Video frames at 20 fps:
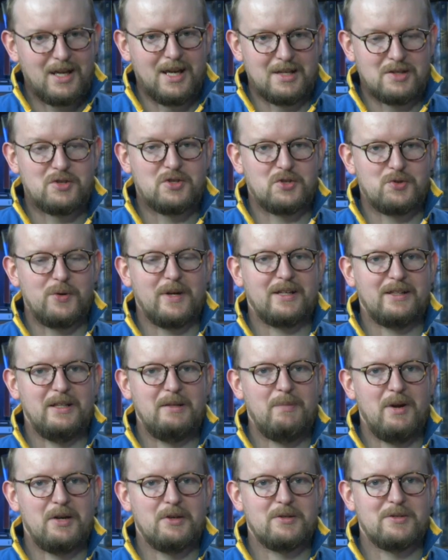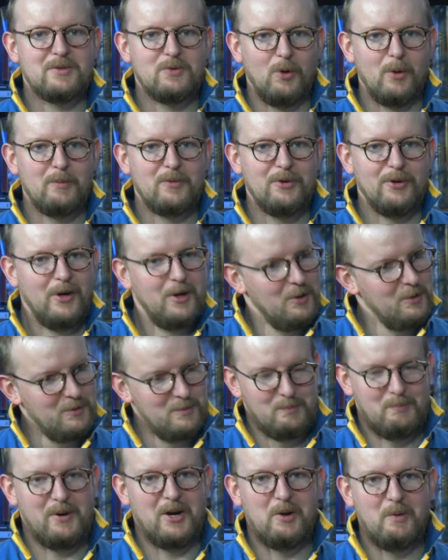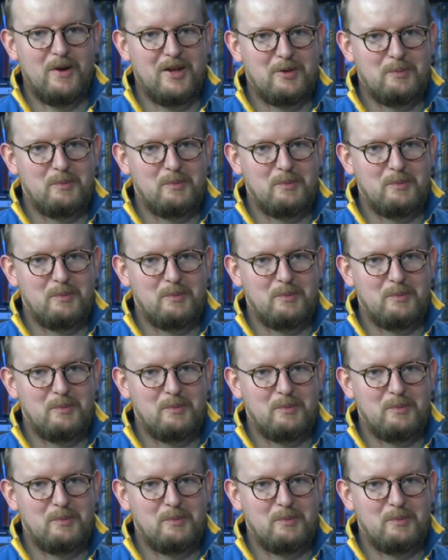It's strictly better Stormcrow. Bear with